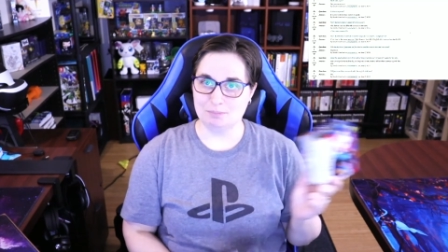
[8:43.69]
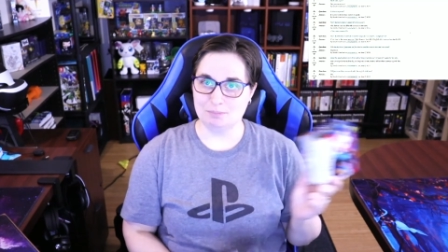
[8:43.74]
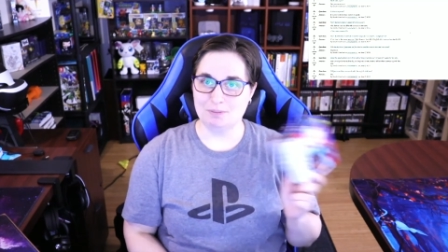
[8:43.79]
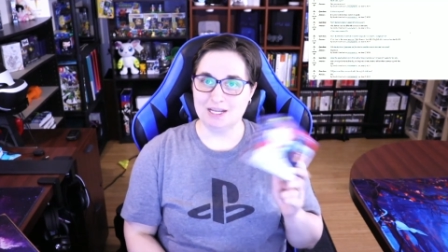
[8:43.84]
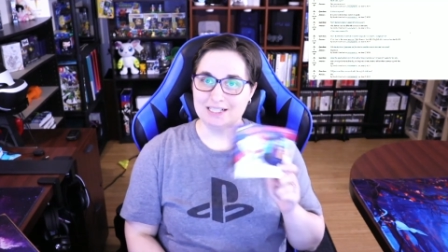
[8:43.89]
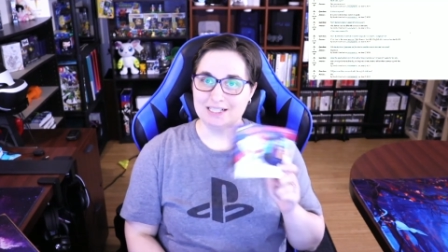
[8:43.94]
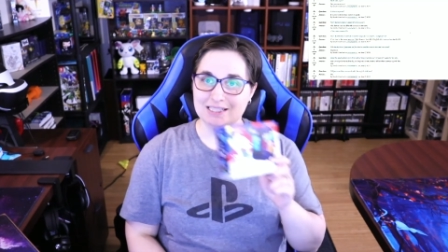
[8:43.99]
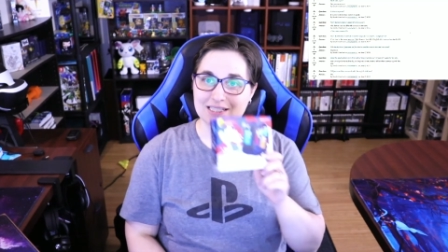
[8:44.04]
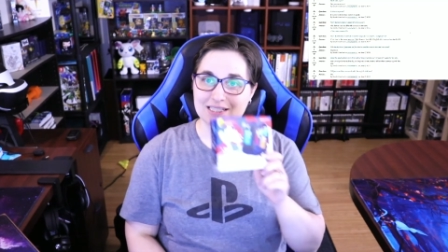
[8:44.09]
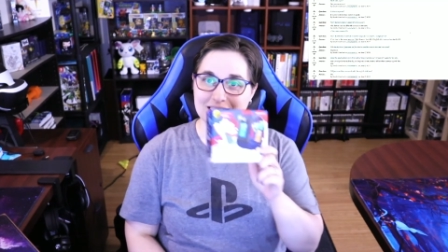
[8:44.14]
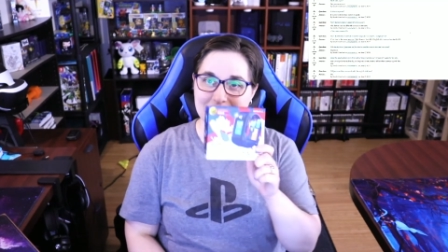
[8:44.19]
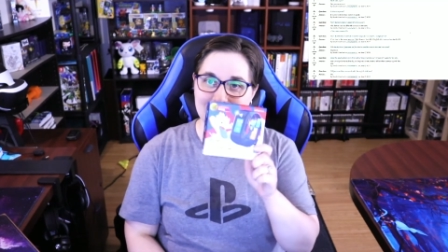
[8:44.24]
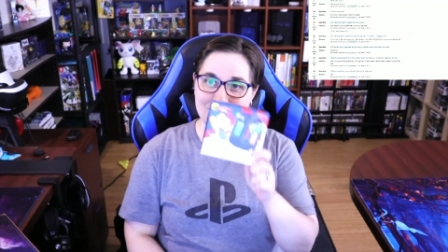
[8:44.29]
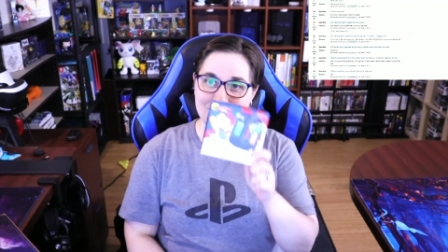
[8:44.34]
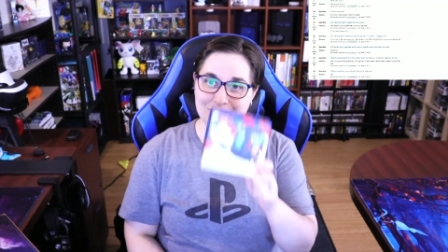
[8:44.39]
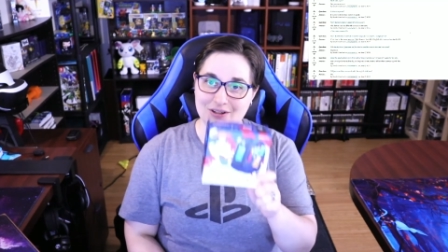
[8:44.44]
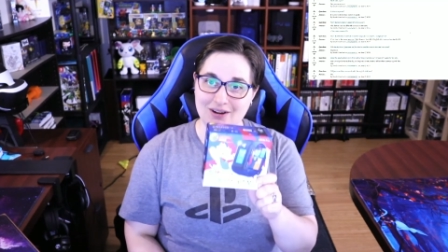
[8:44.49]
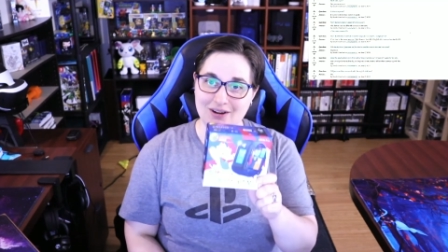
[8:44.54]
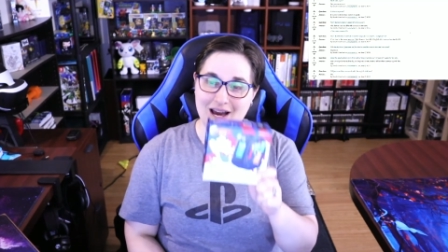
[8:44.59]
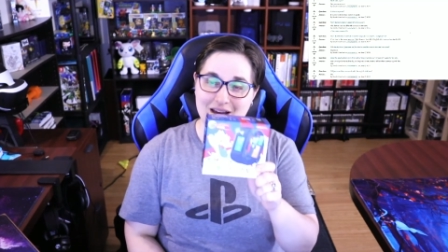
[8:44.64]
Basically, if
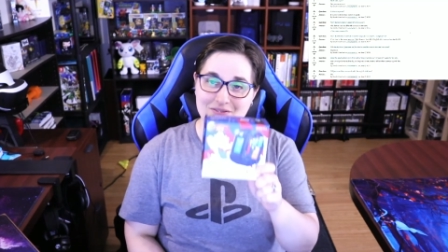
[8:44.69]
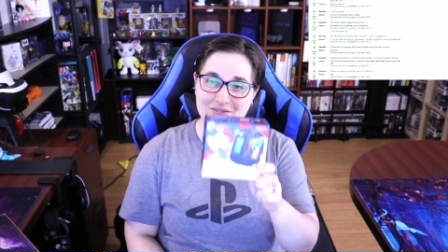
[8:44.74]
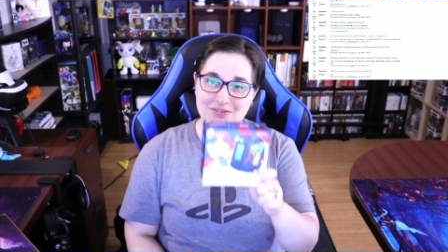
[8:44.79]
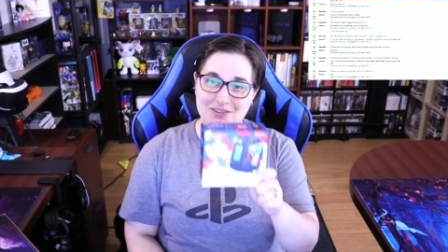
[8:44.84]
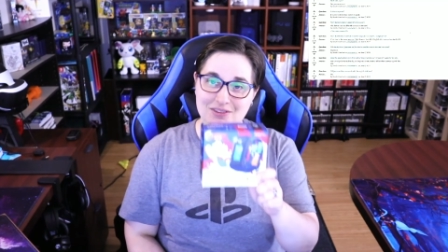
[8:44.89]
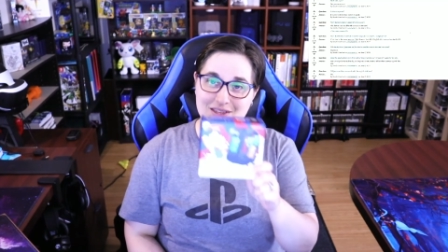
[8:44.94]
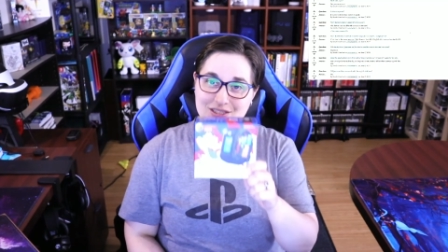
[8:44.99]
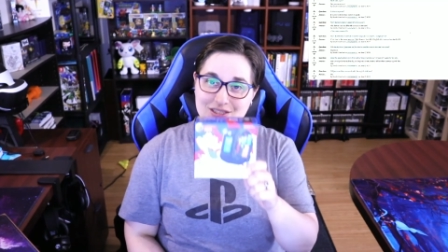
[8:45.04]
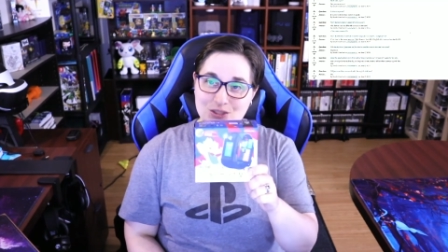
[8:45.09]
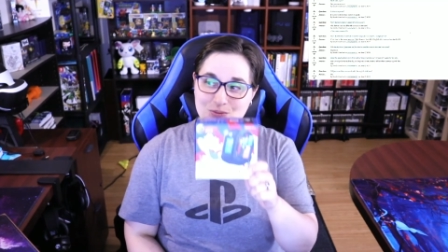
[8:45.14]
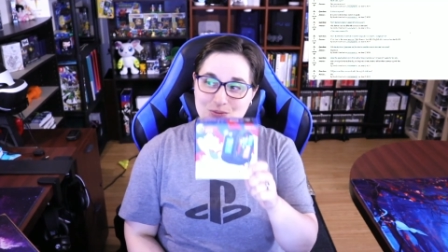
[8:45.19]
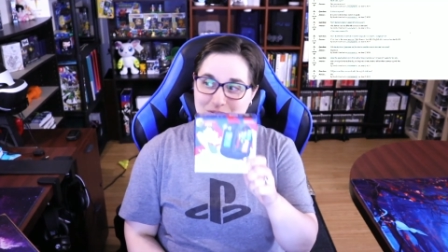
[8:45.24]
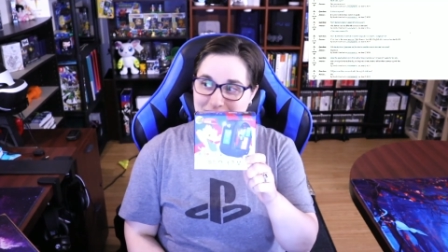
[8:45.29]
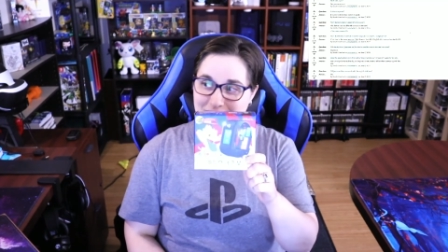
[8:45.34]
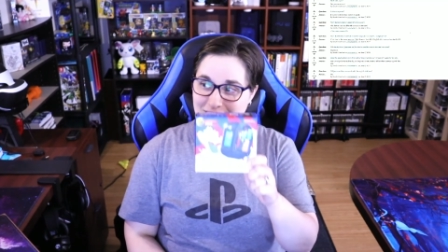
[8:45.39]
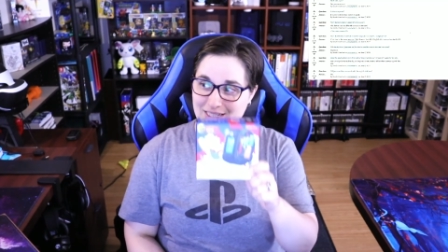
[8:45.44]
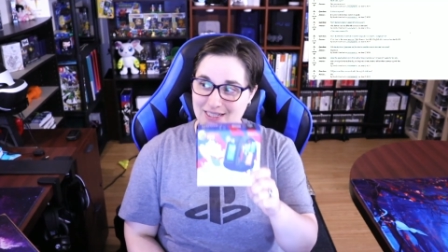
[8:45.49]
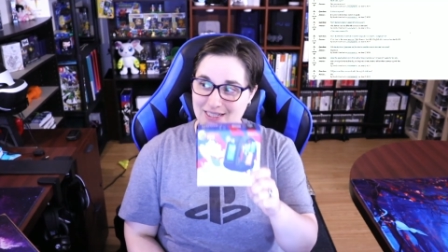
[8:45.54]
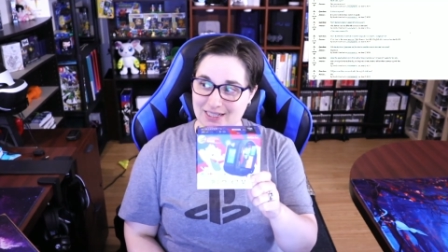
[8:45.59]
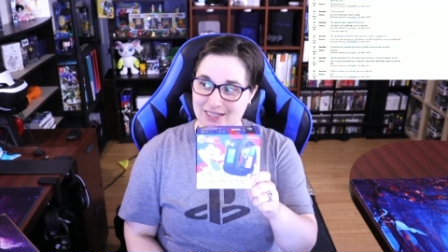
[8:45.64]
you have this one
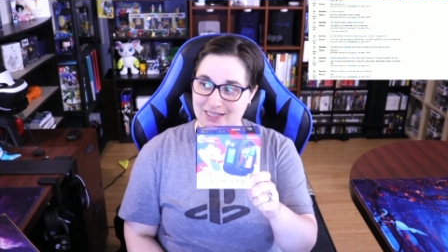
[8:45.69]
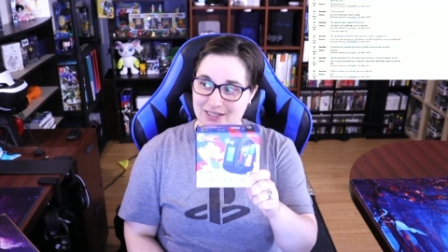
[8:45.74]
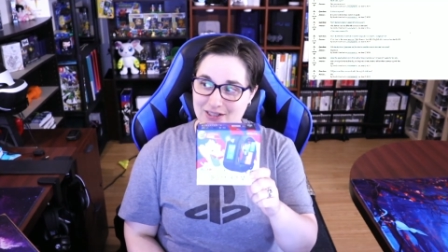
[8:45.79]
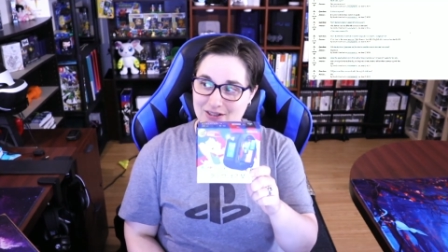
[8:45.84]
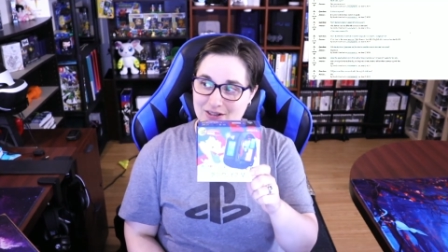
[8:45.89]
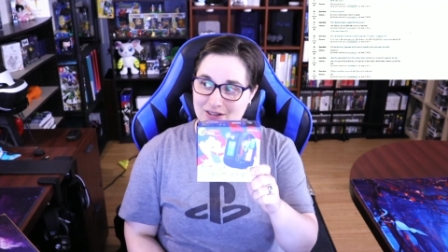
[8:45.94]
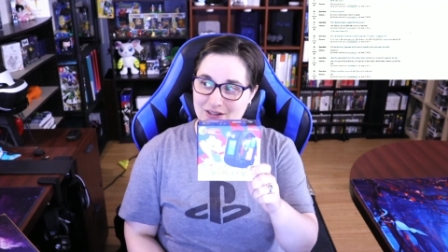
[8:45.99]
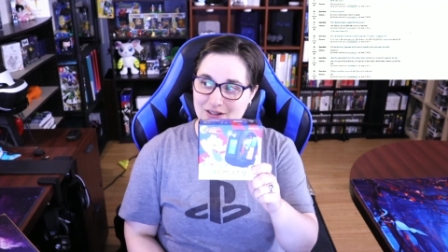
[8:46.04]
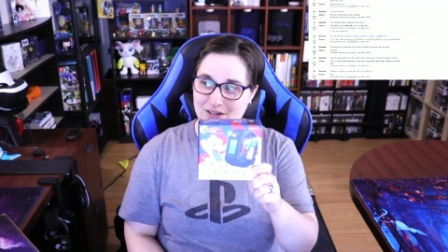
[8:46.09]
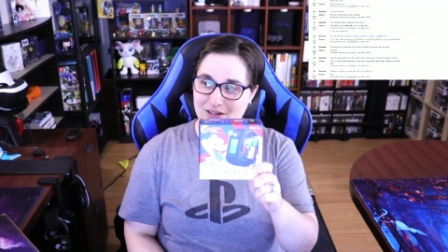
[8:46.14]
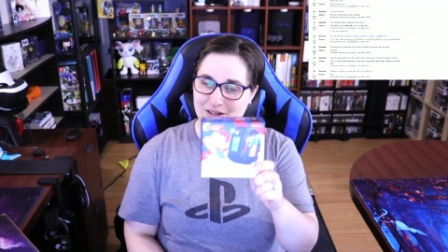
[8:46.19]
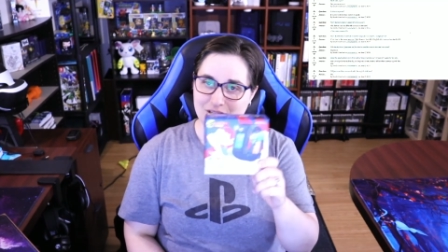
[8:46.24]
here,